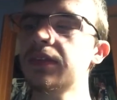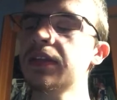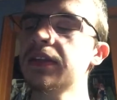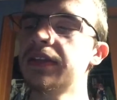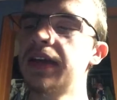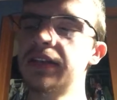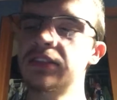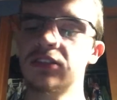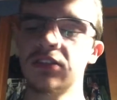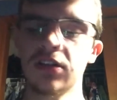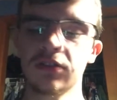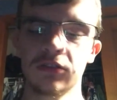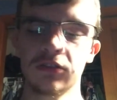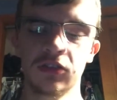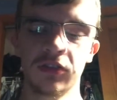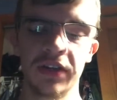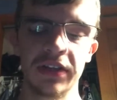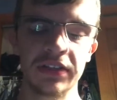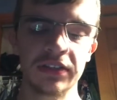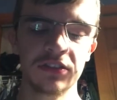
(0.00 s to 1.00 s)
I had to talk to
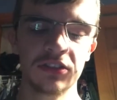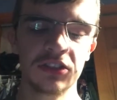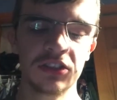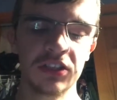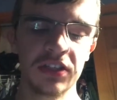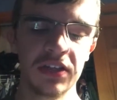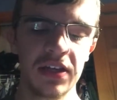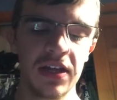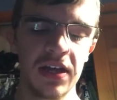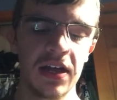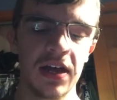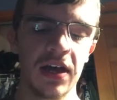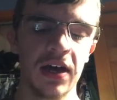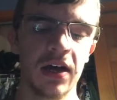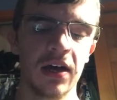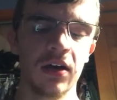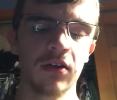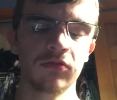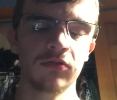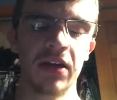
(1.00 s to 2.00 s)
Strange.
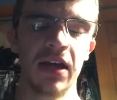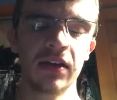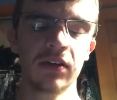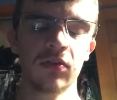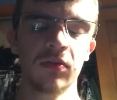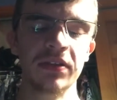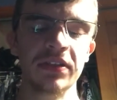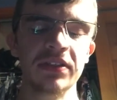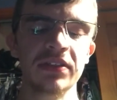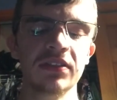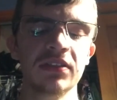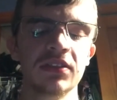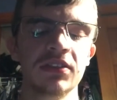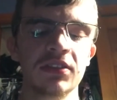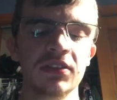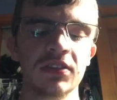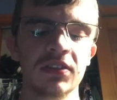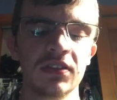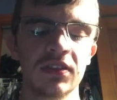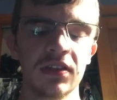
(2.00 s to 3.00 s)
Rat
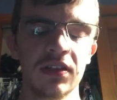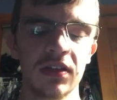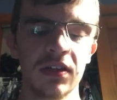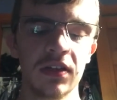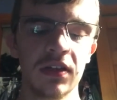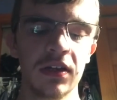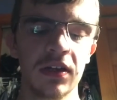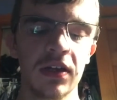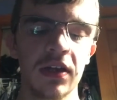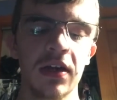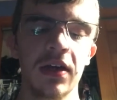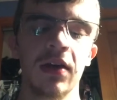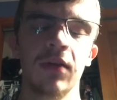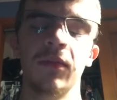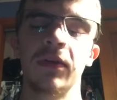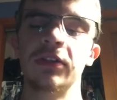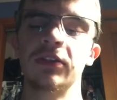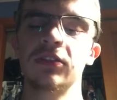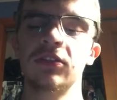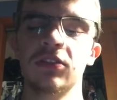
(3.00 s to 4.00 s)
Queens
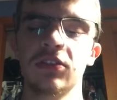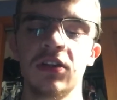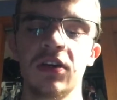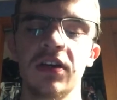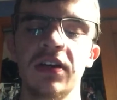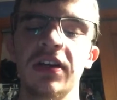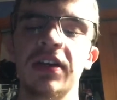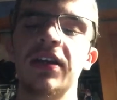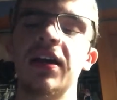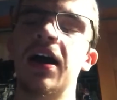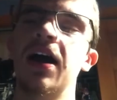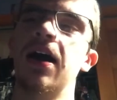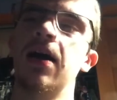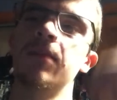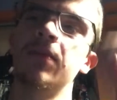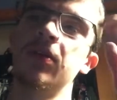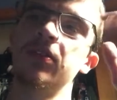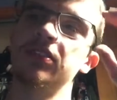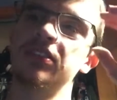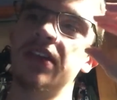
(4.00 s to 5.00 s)
was good. I hope
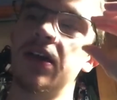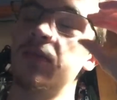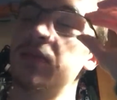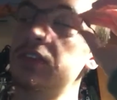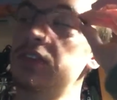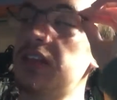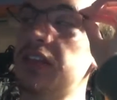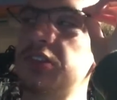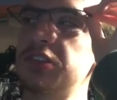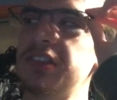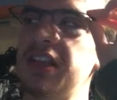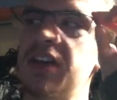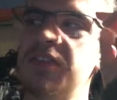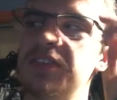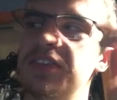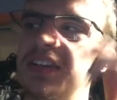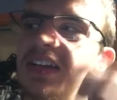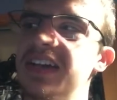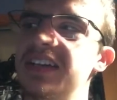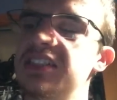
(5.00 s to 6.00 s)
it's not too loud for
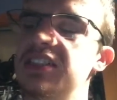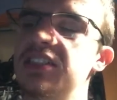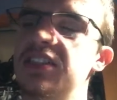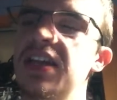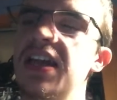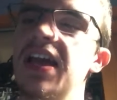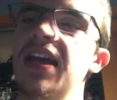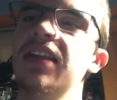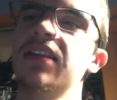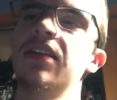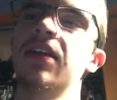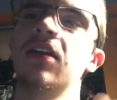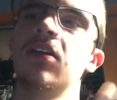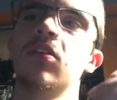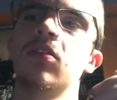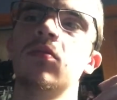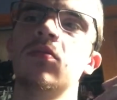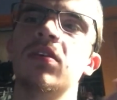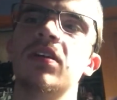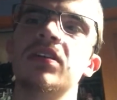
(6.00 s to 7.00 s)
you guys.
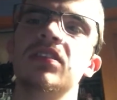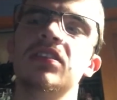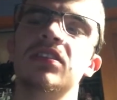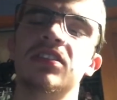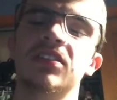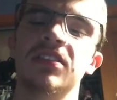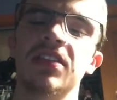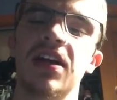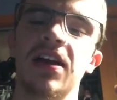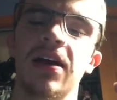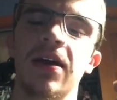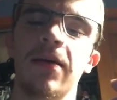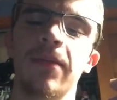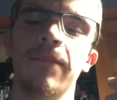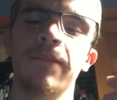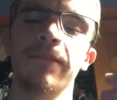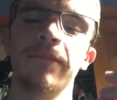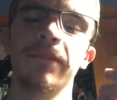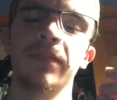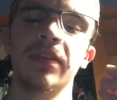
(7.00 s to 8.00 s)
There was
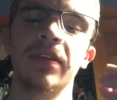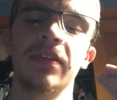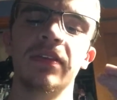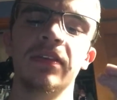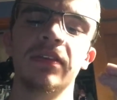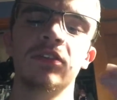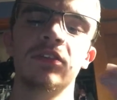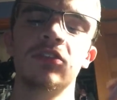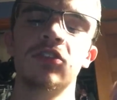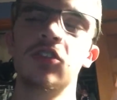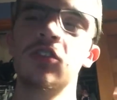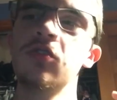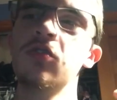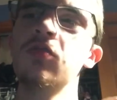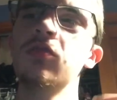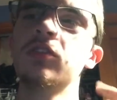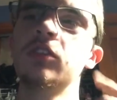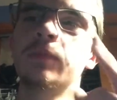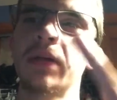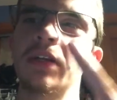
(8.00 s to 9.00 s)

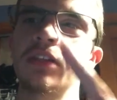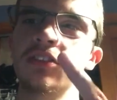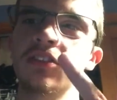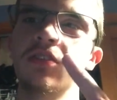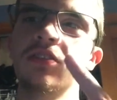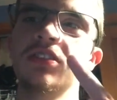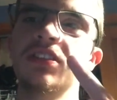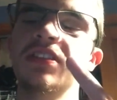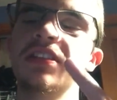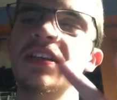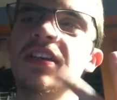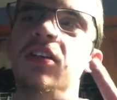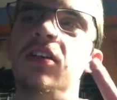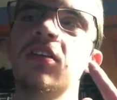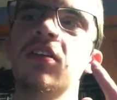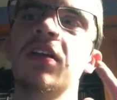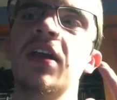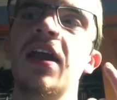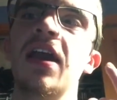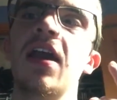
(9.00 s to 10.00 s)
two specials in
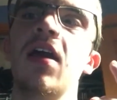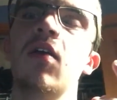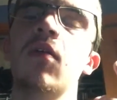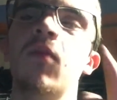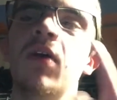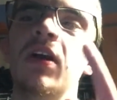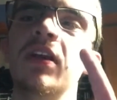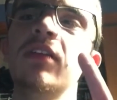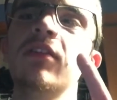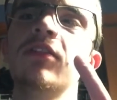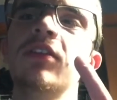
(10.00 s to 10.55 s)
here. One of